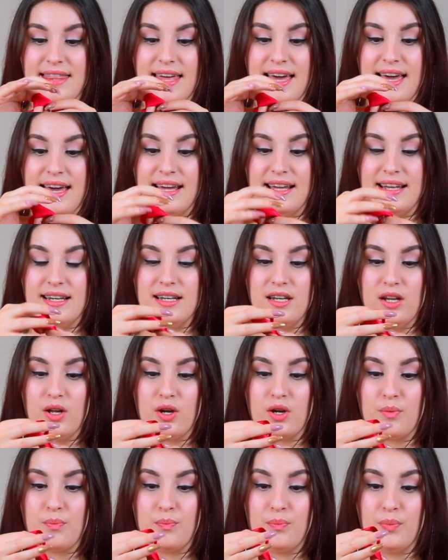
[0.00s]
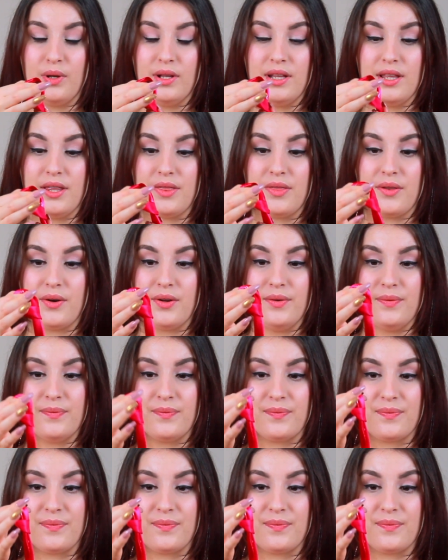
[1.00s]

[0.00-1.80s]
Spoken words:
then pull it through.